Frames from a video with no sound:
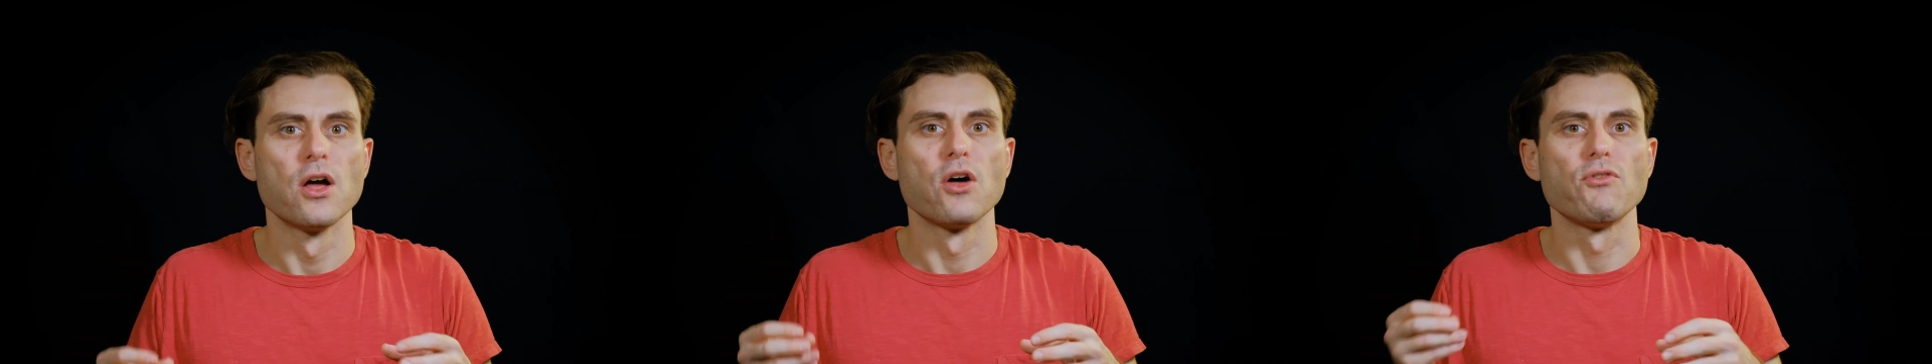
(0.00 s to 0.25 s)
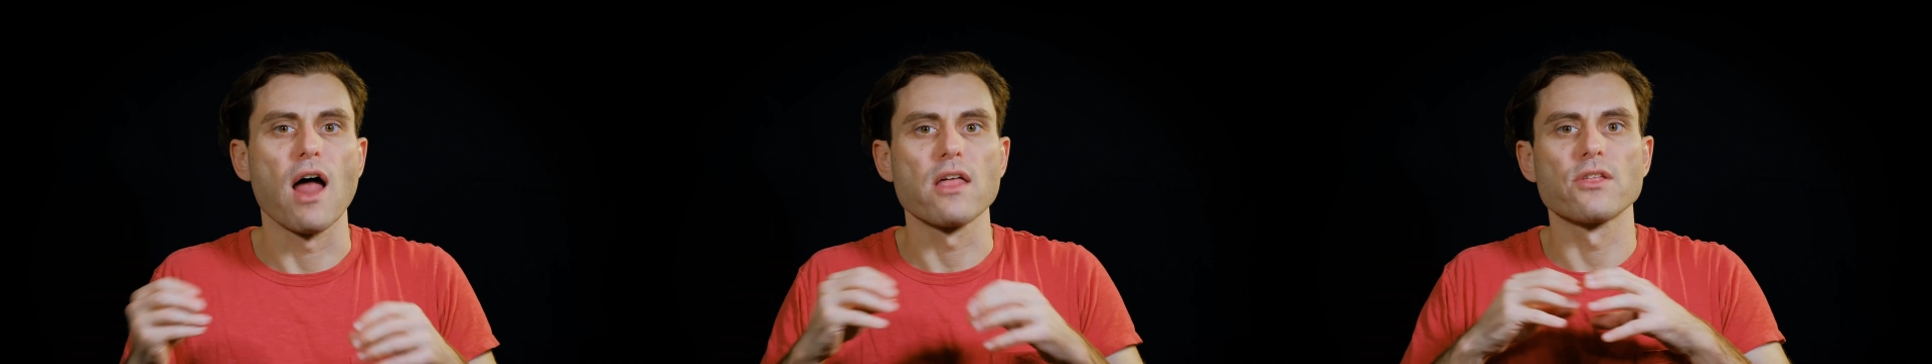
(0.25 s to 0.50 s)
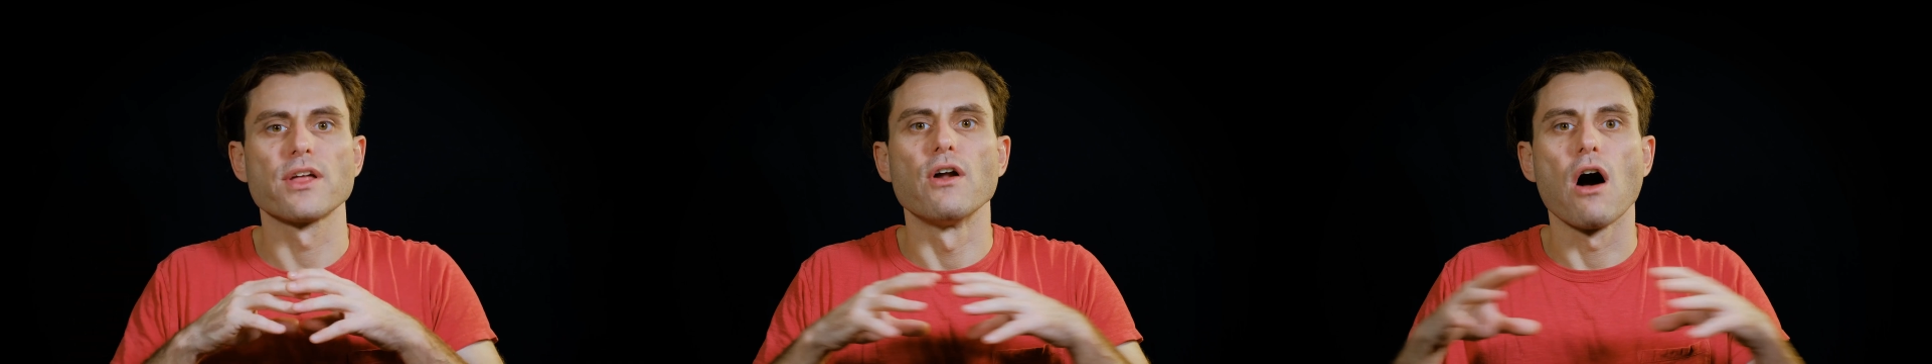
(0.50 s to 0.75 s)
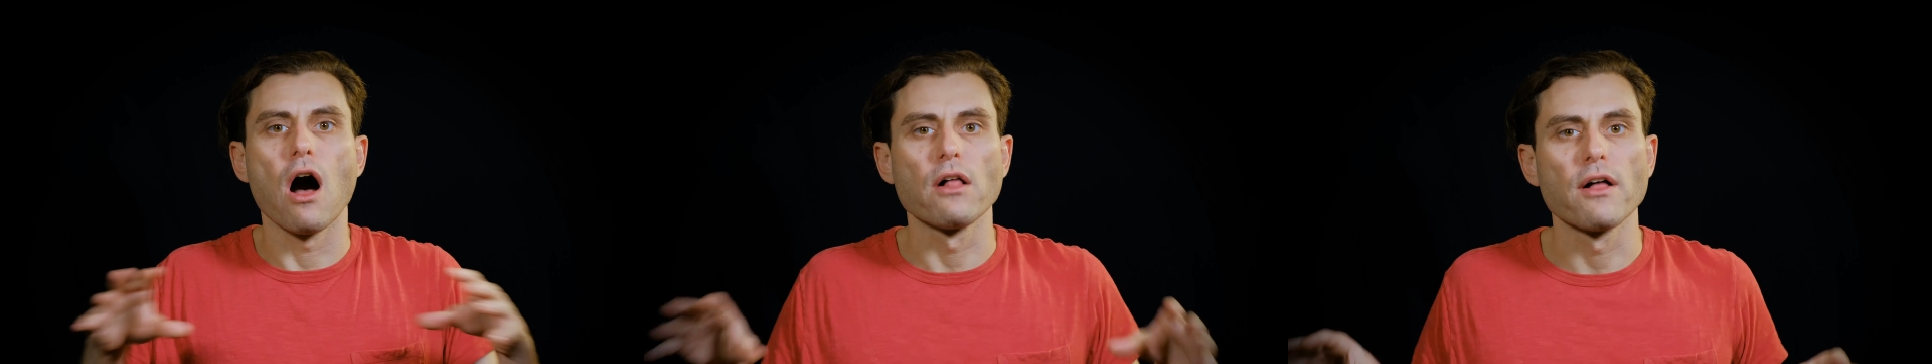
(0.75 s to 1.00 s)
rather than
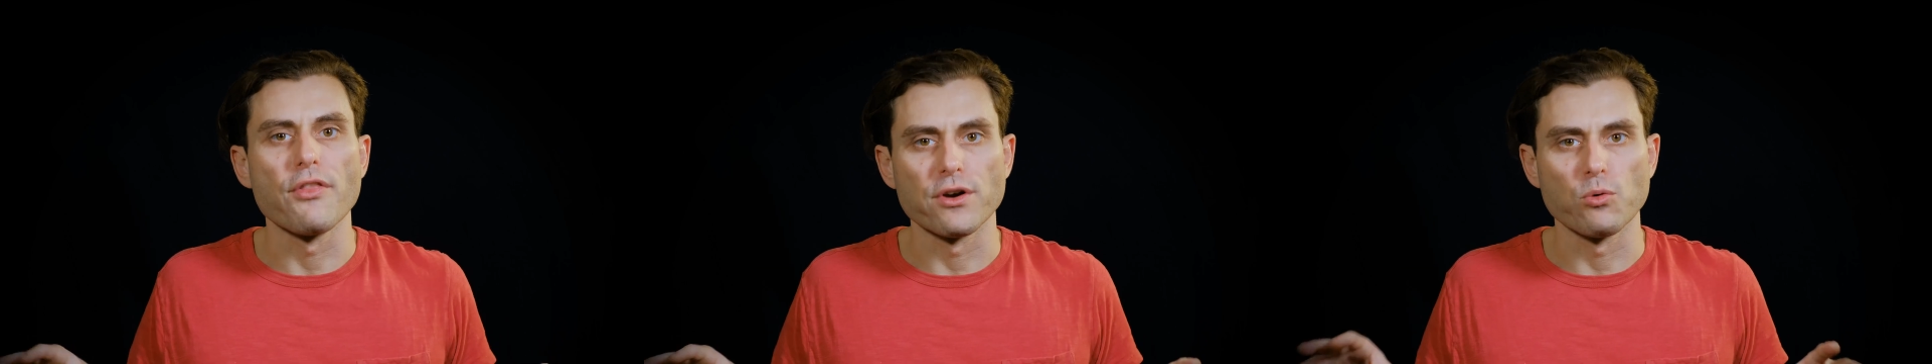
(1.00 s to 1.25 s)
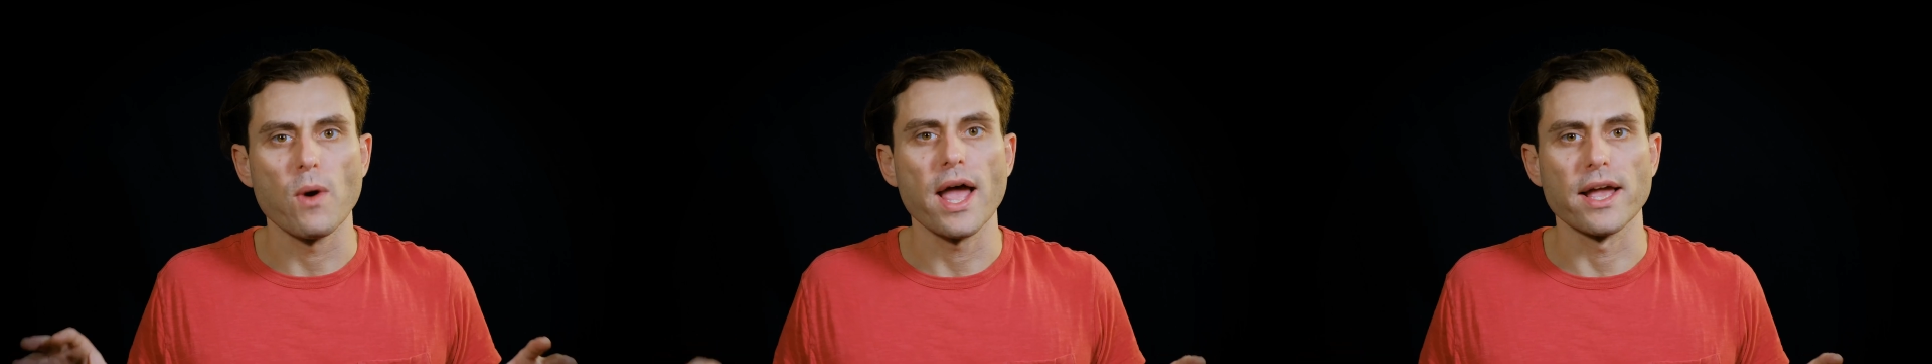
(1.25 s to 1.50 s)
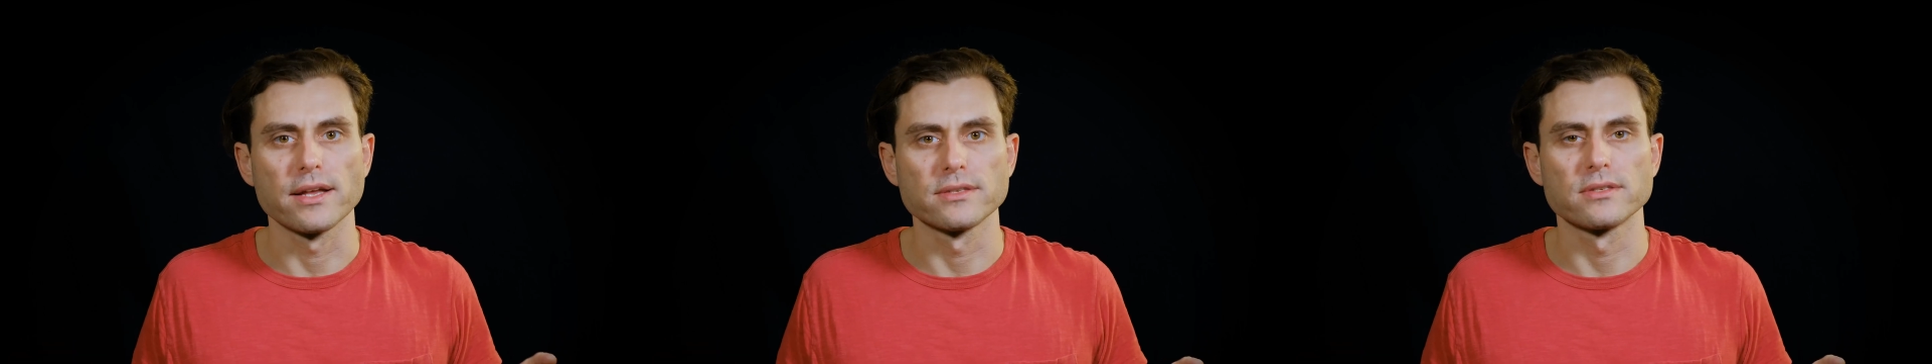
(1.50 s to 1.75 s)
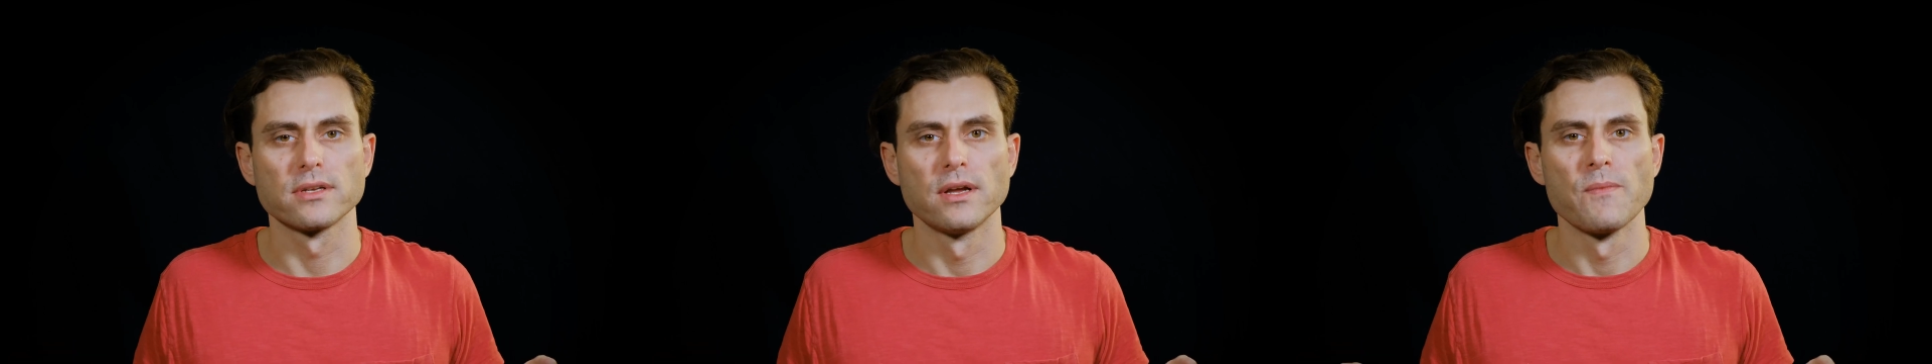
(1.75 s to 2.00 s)
all other ways.